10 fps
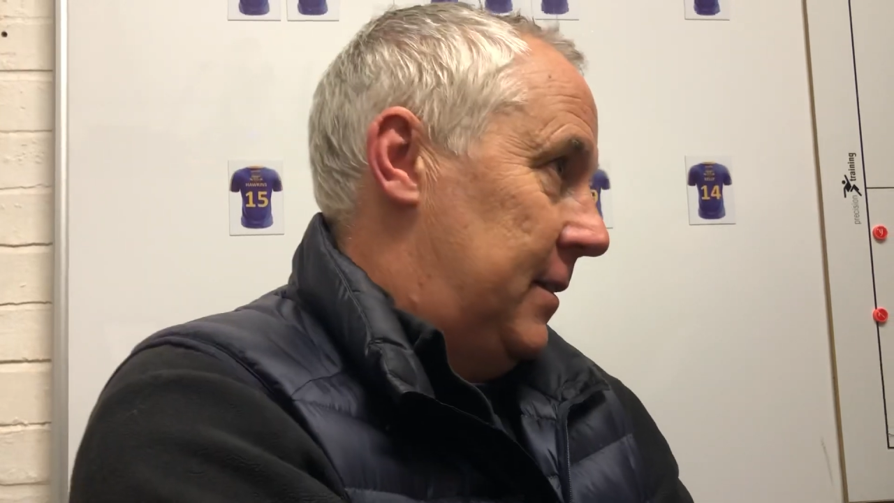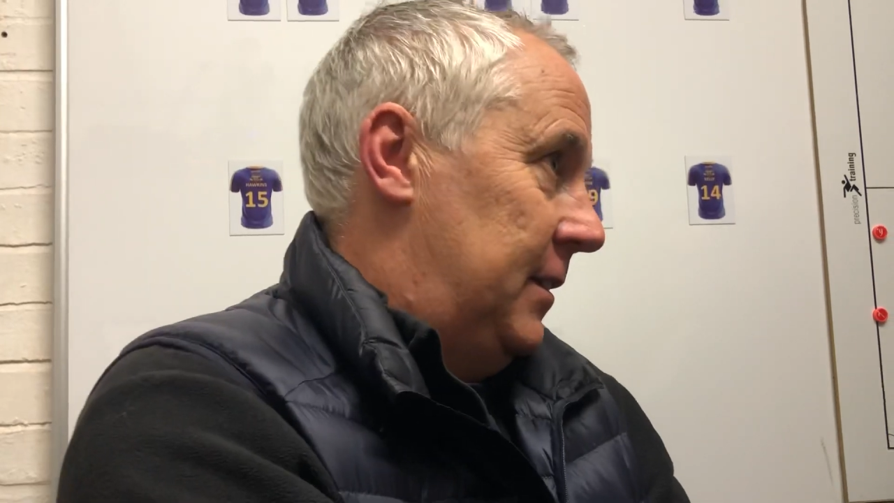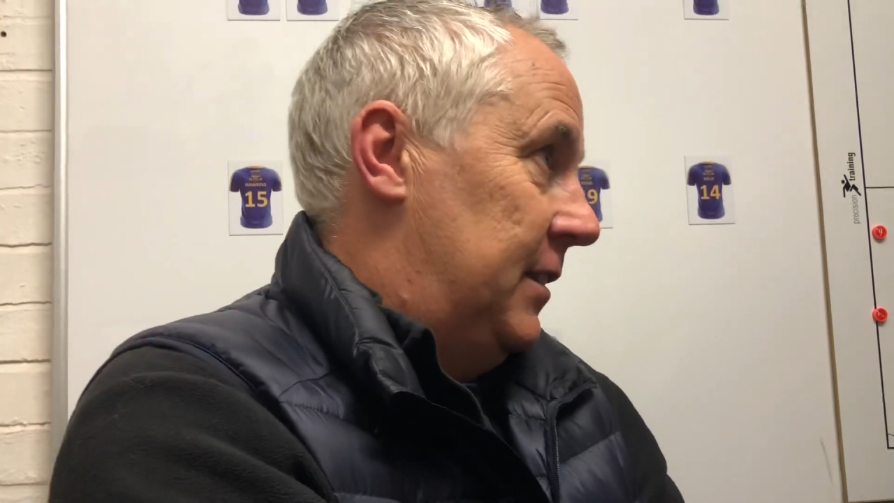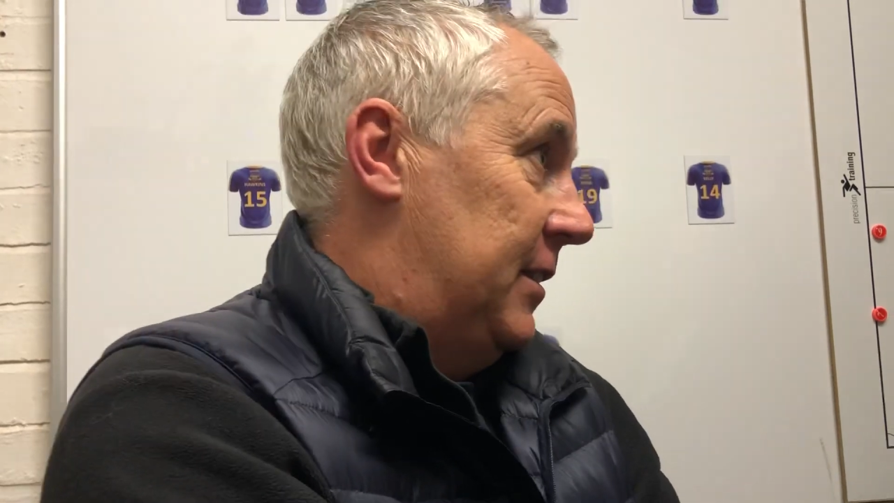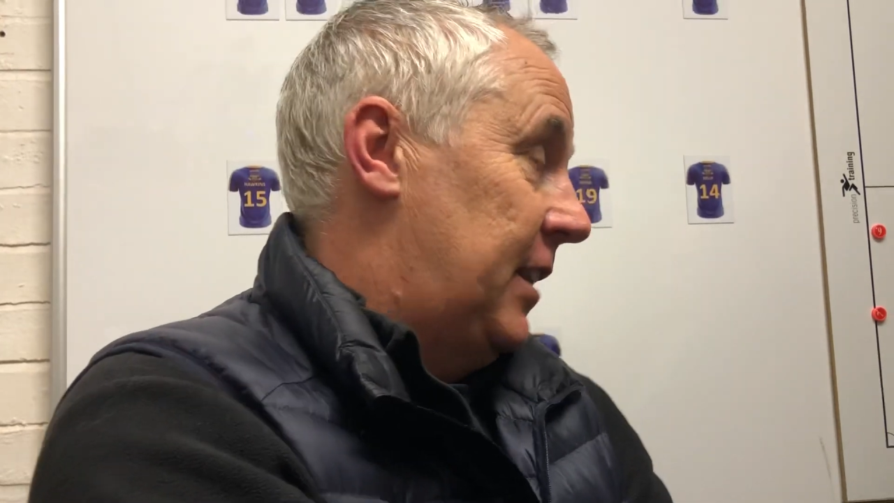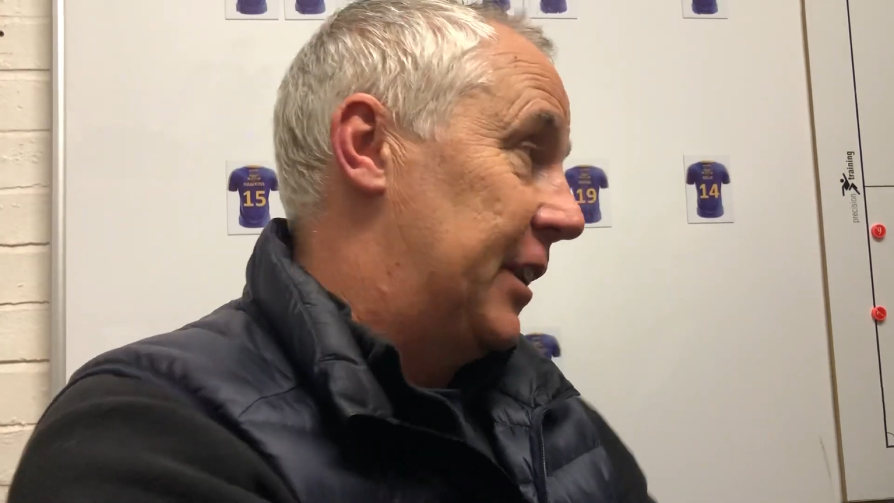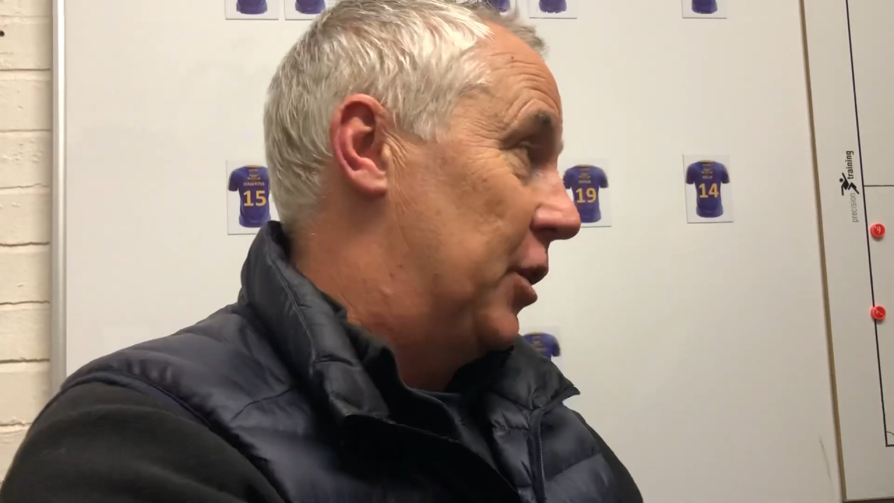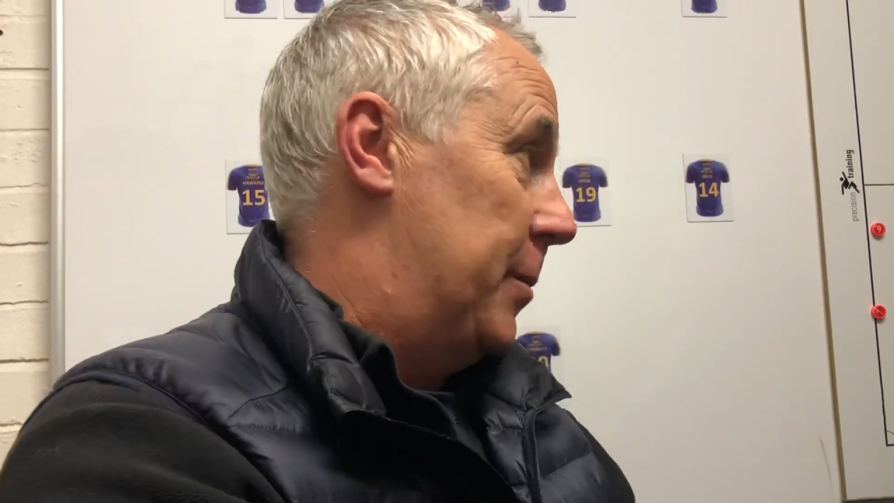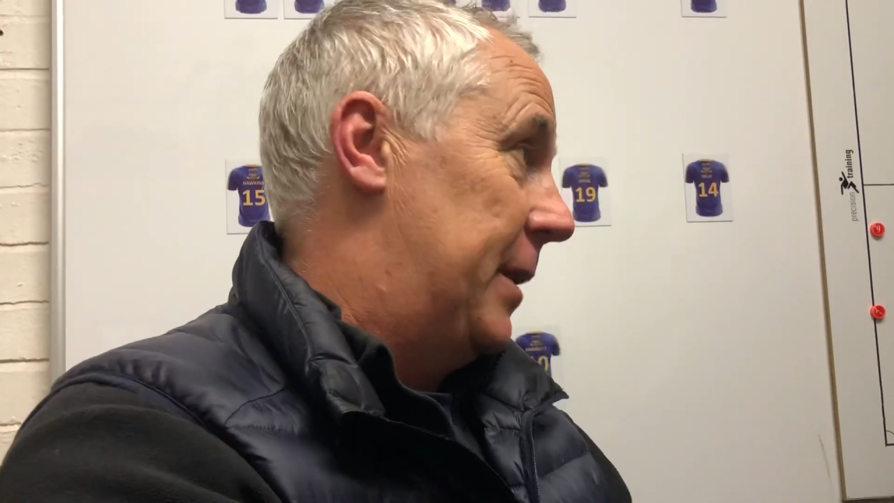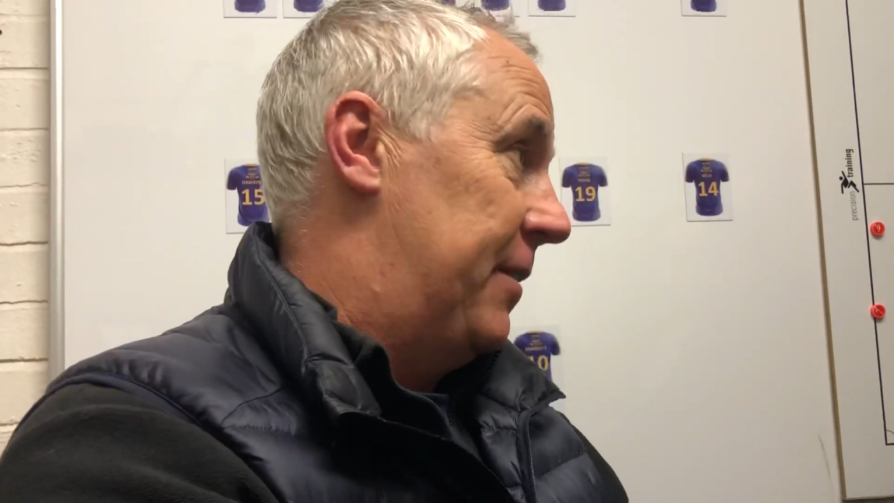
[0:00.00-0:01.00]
it's only going to